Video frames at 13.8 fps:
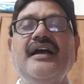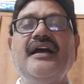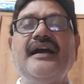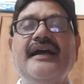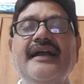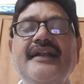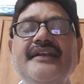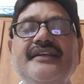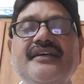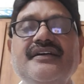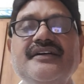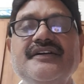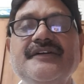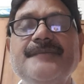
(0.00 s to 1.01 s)
and
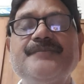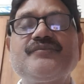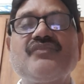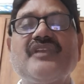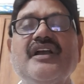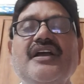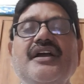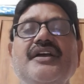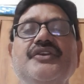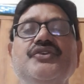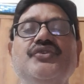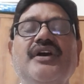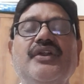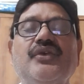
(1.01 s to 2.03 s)

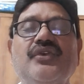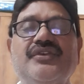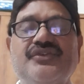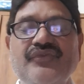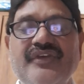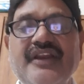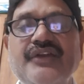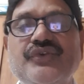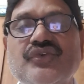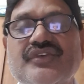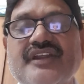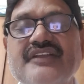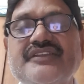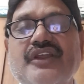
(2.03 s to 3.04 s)
you are willing to
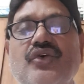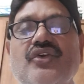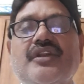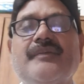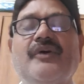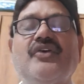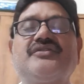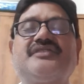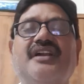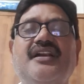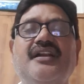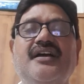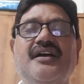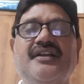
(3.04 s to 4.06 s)
take the loan about
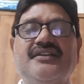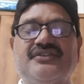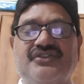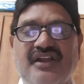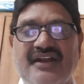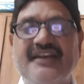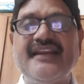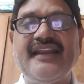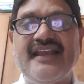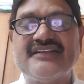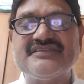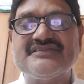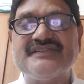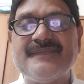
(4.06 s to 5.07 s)
30
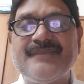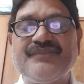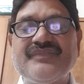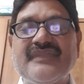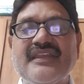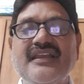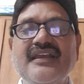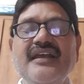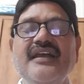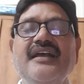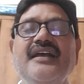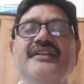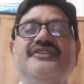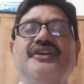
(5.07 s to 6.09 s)
lakhs.
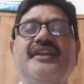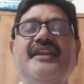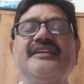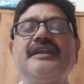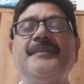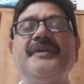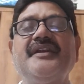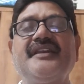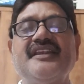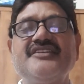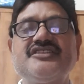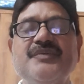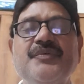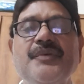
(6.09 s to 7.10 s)
The rate of
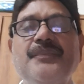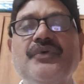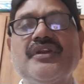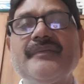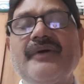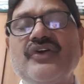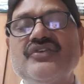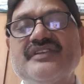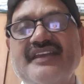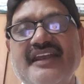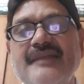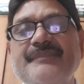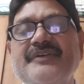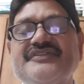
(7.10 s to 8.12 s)
interest, if you put about
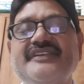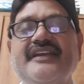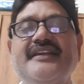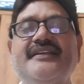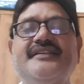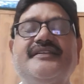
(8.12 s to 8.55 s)
8%